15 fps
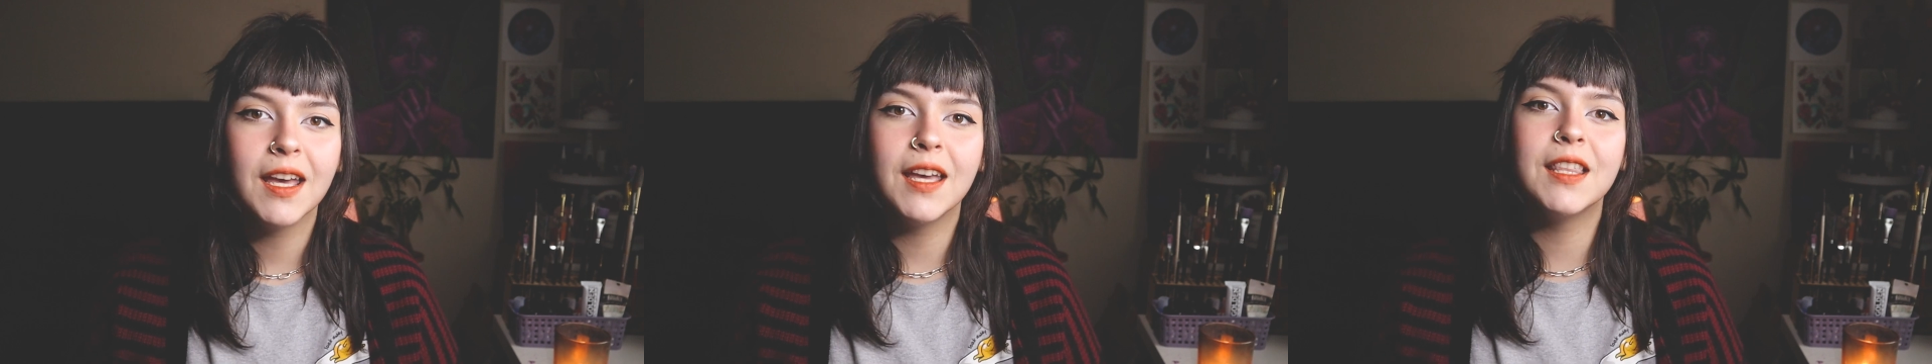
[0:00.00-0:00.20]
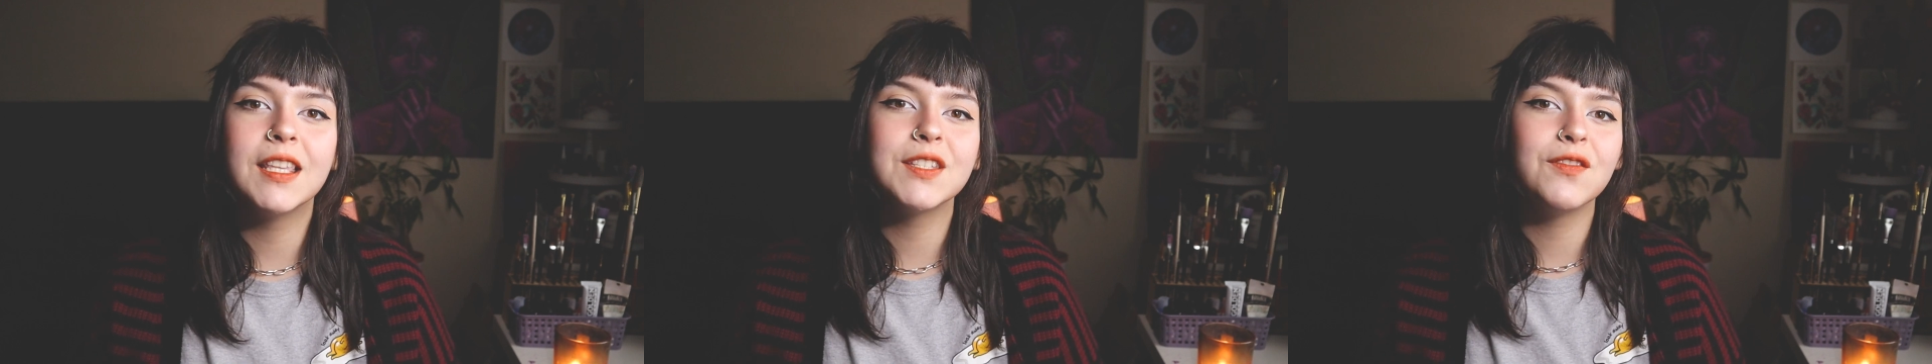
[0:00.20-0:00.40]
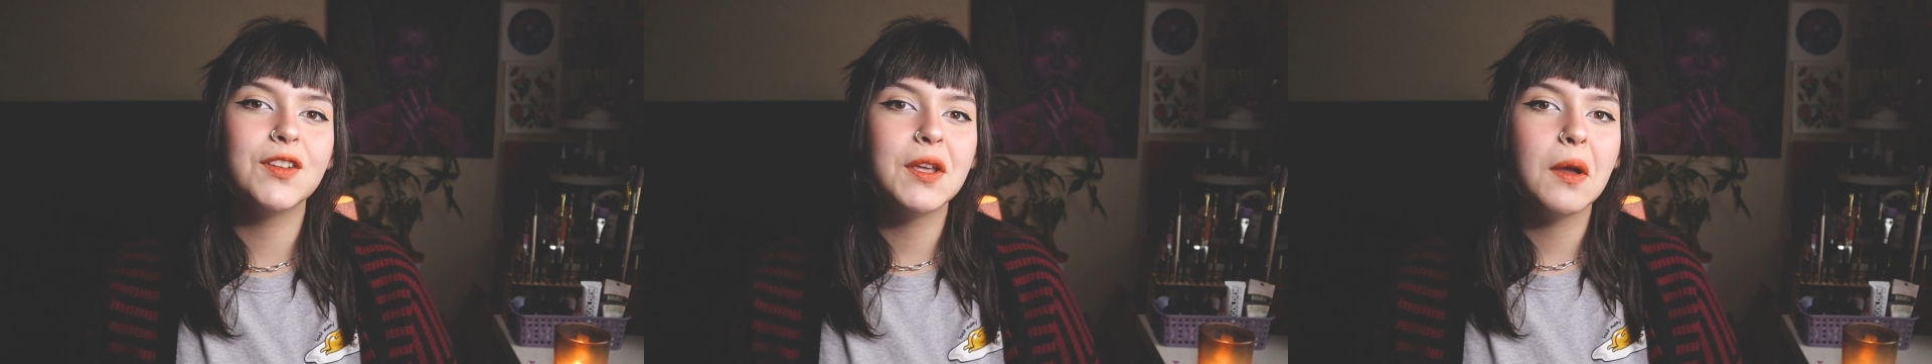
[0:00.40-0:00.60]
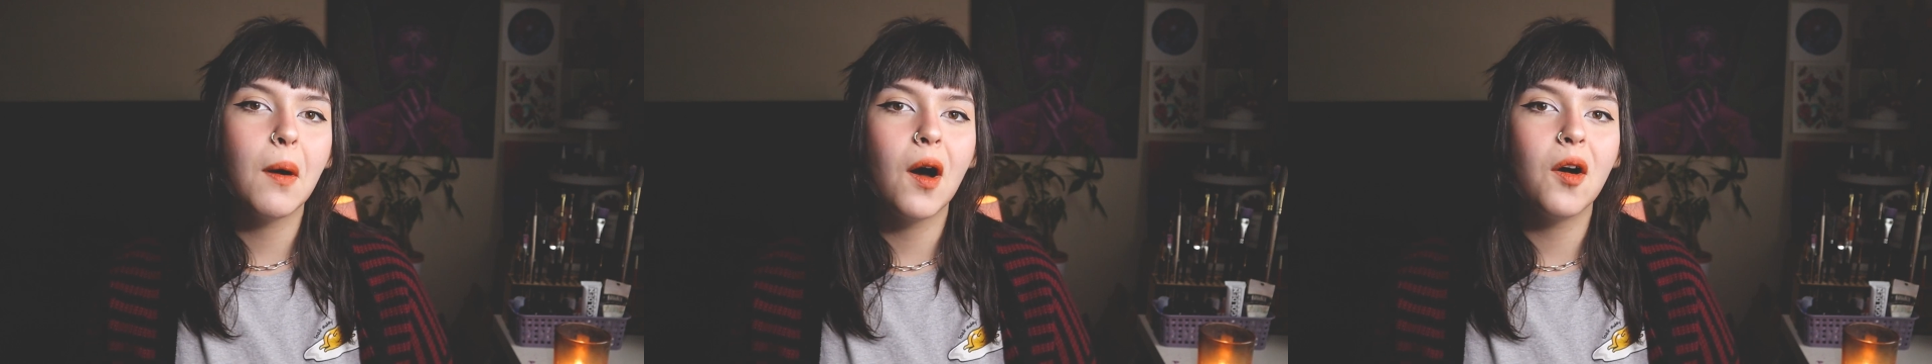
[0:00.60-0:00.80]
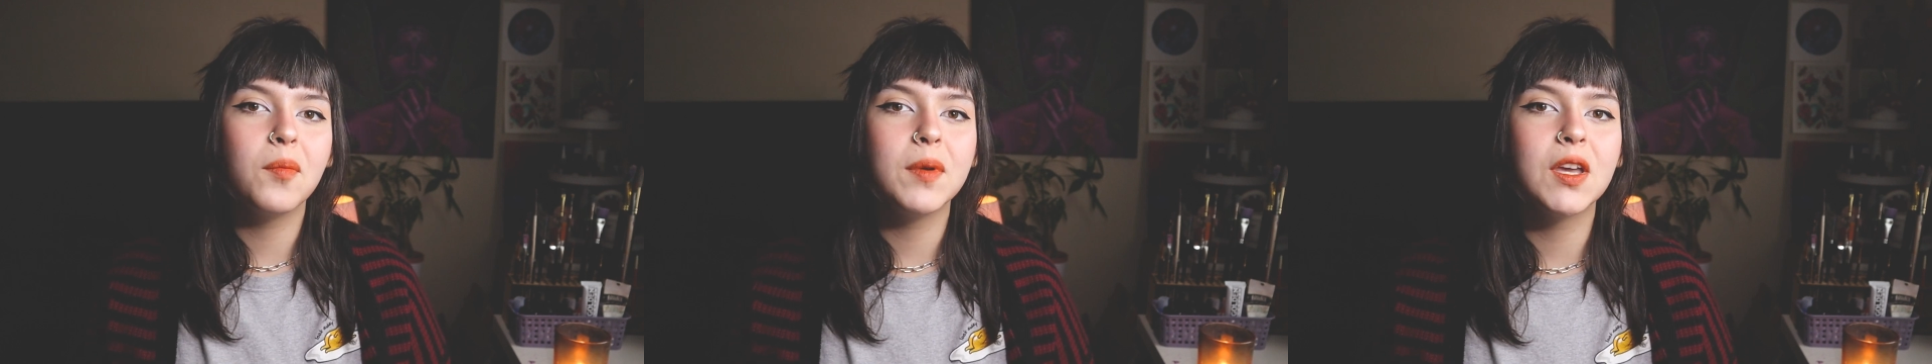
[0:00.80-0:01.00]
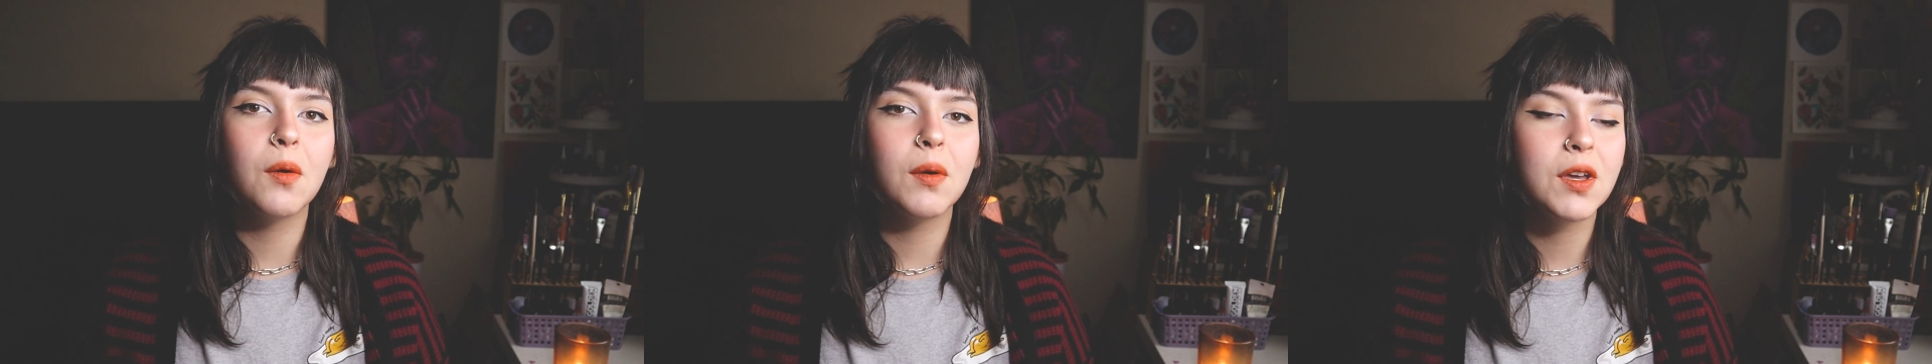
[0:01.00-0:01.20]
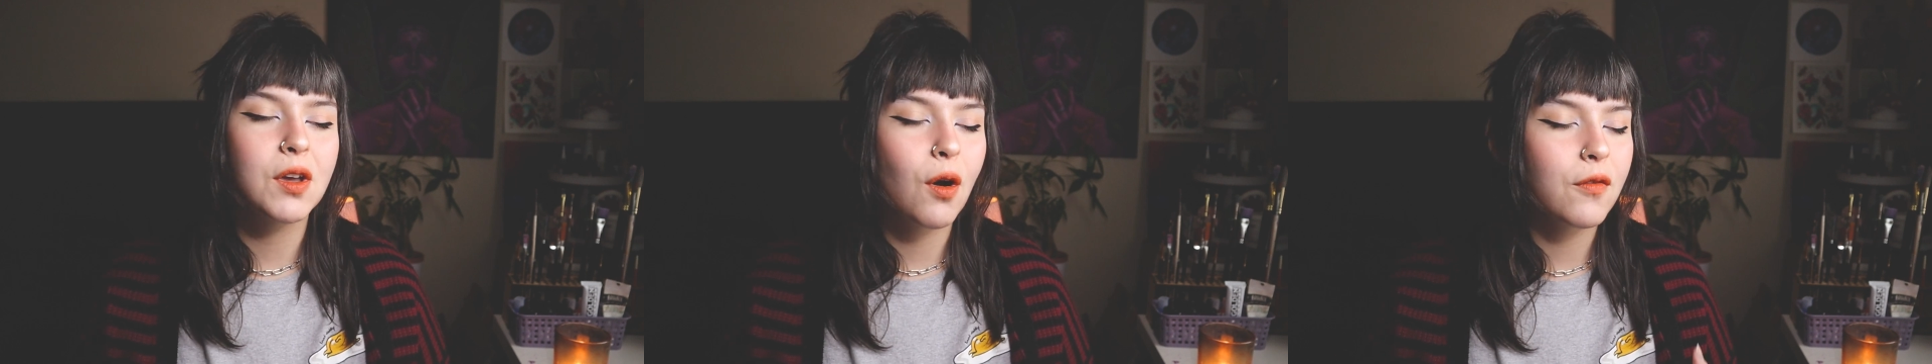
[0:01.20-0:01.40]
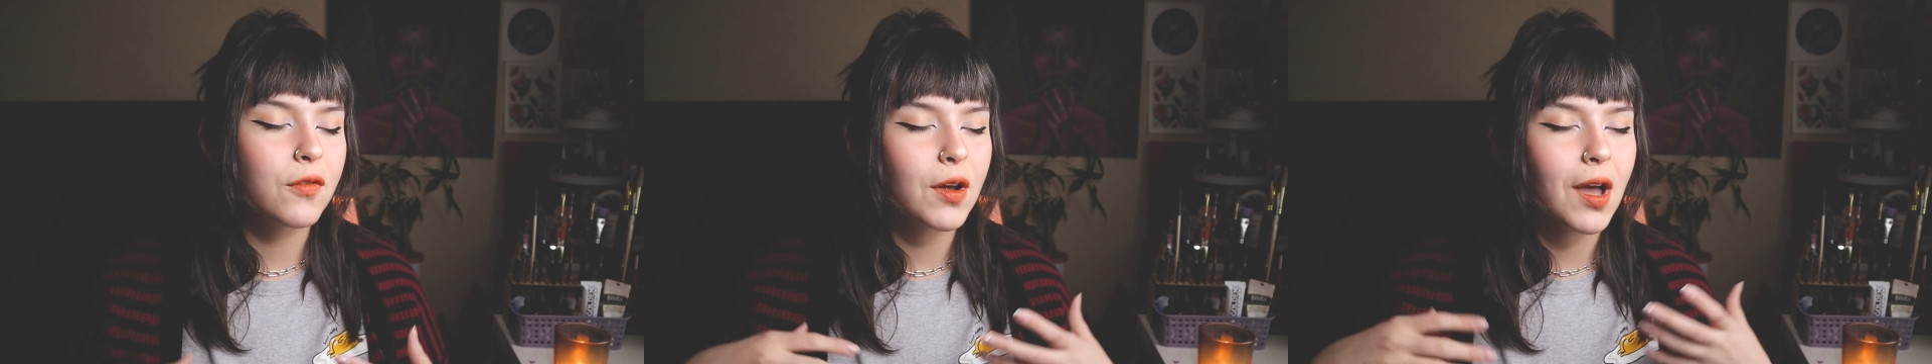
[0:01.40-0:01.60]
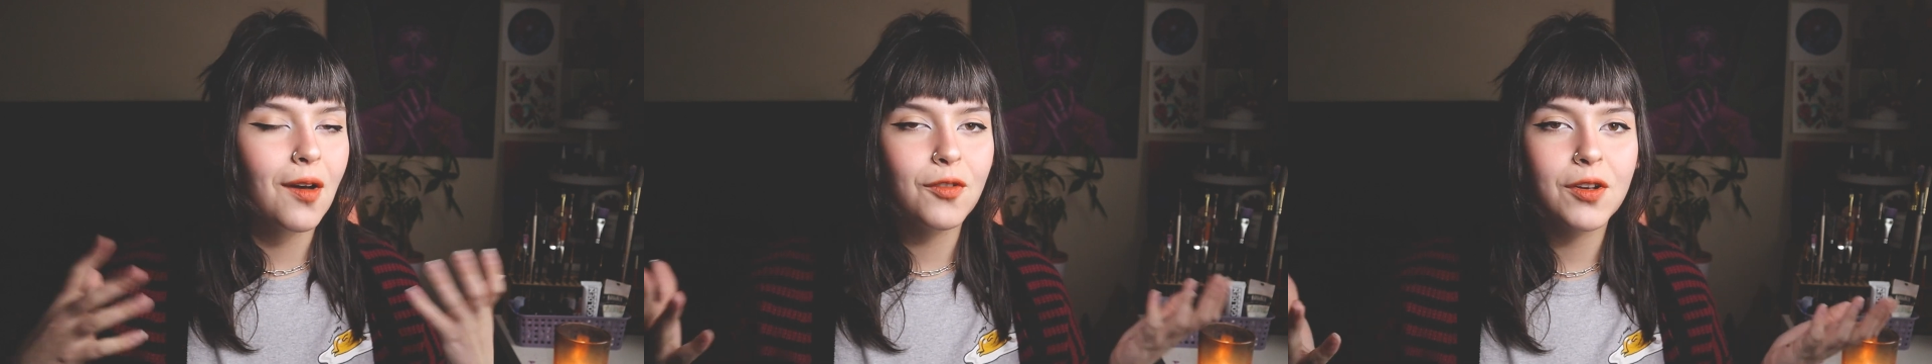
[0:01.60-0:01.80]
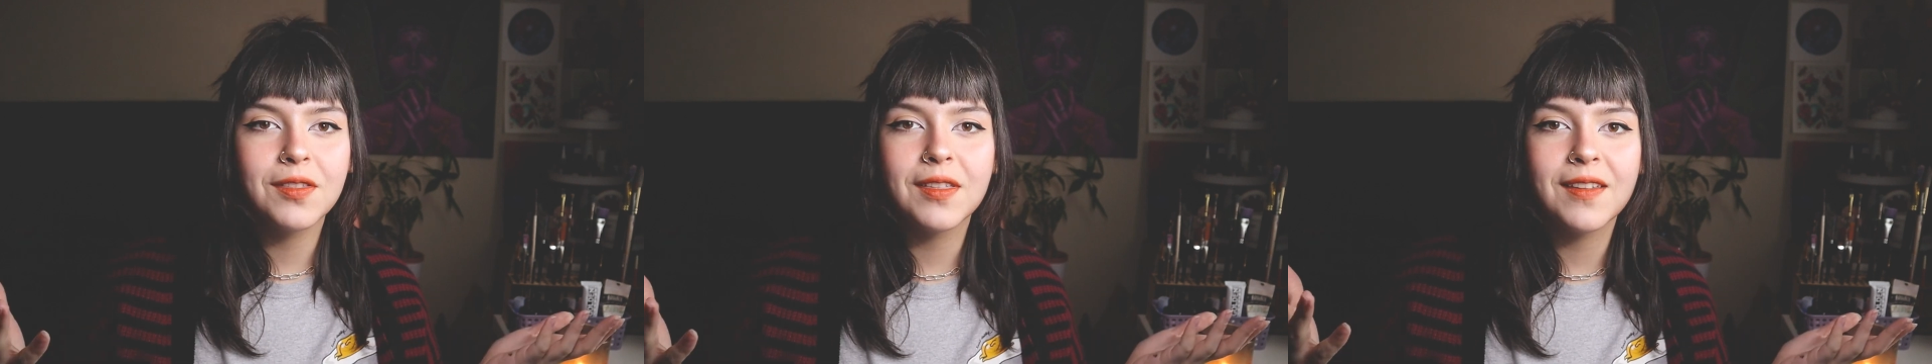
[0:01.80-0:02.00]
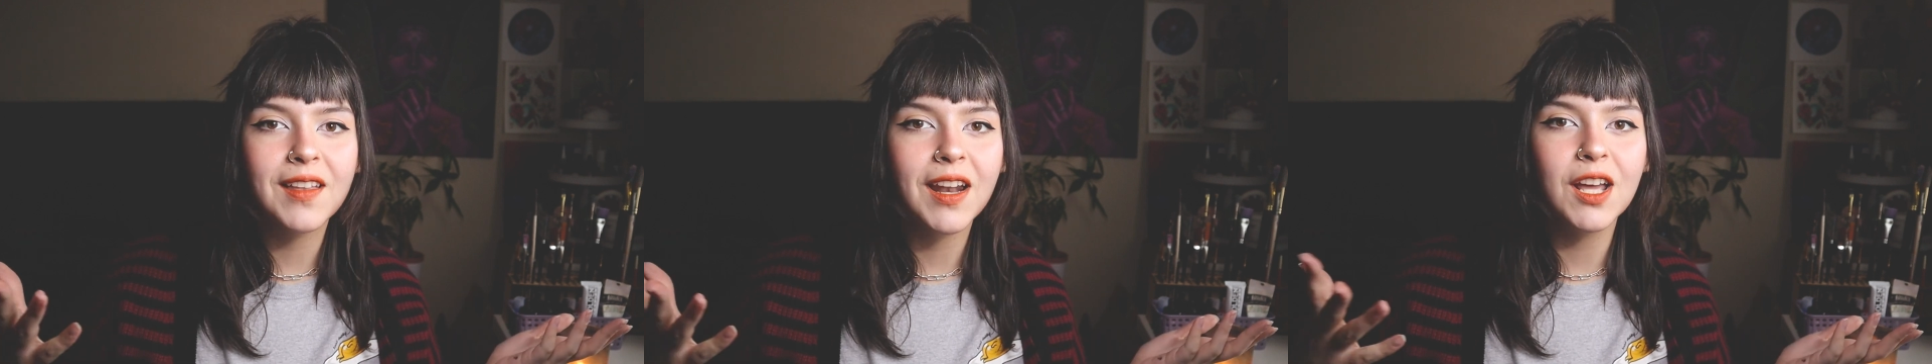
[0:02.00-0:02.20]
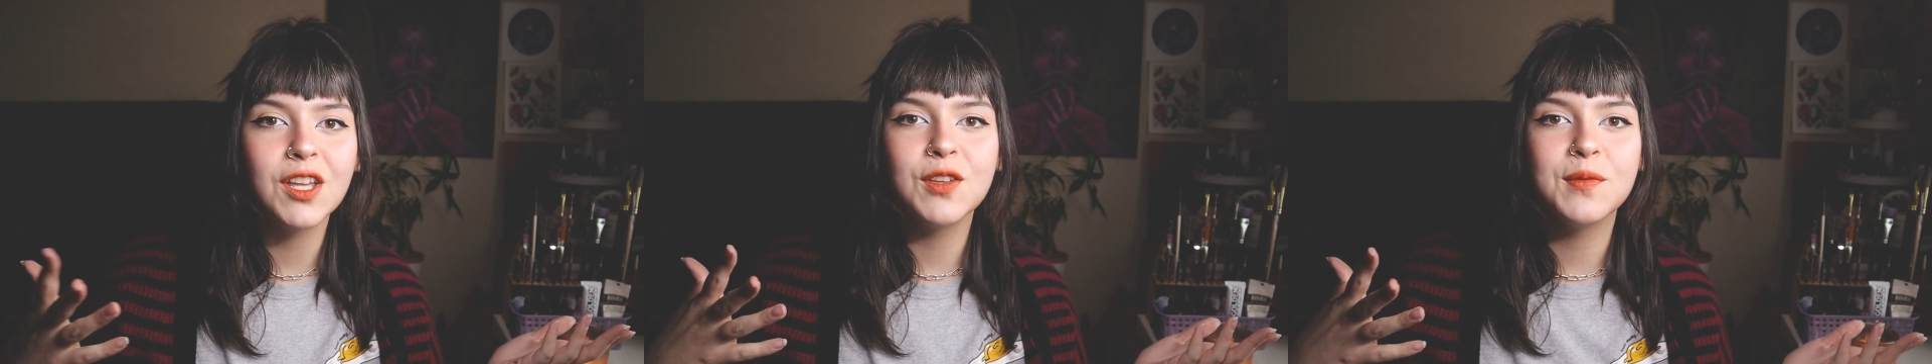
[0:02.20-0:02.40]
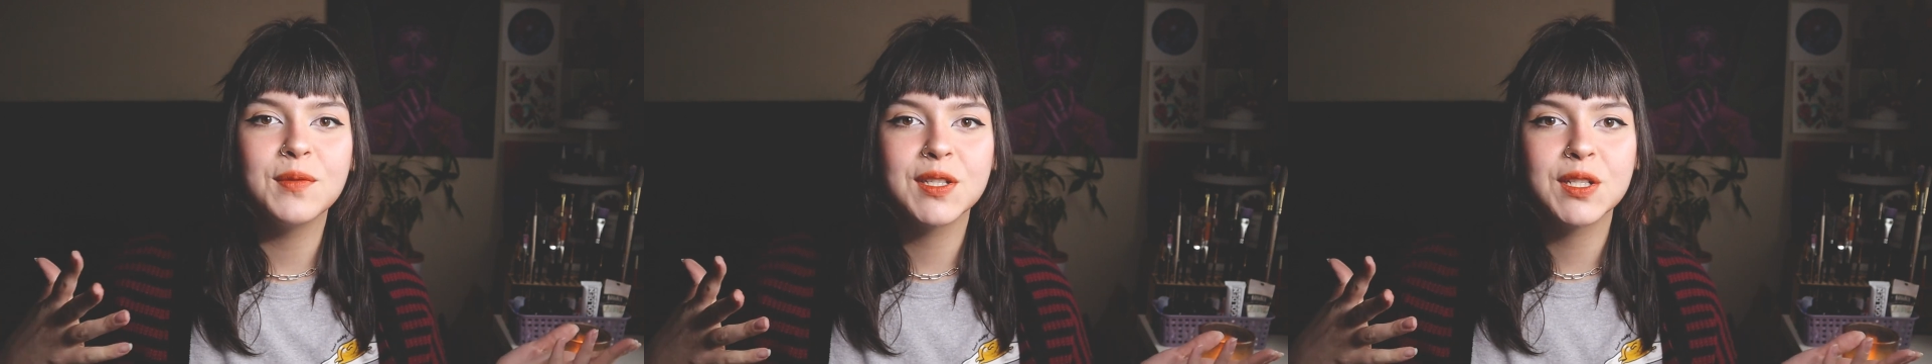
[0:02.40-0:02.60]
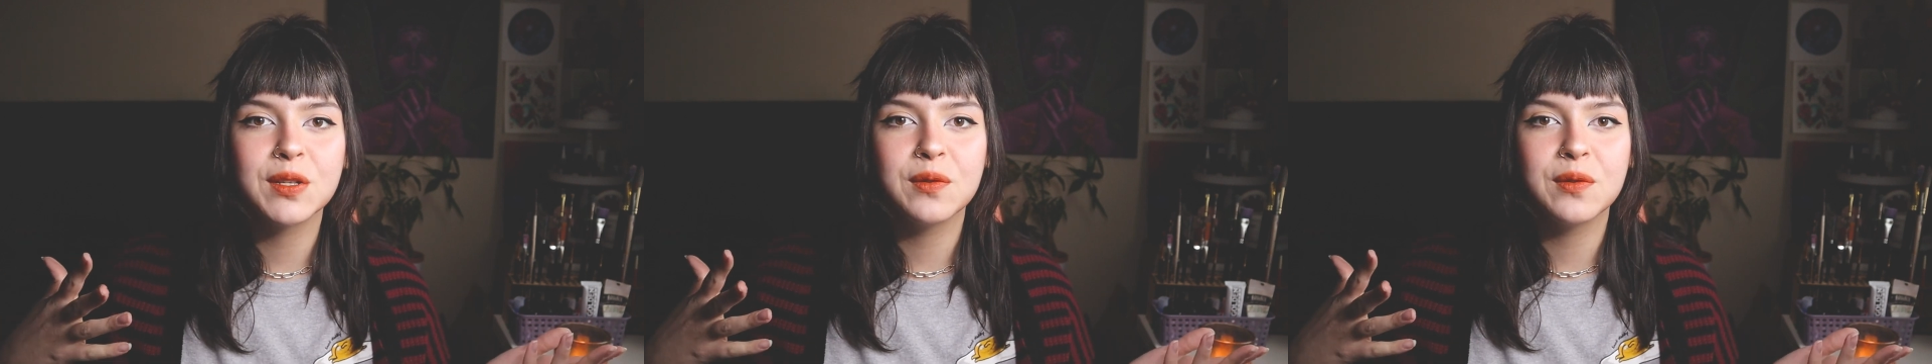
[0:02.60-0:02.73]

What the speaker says: In this video, I'll be going over everything that I use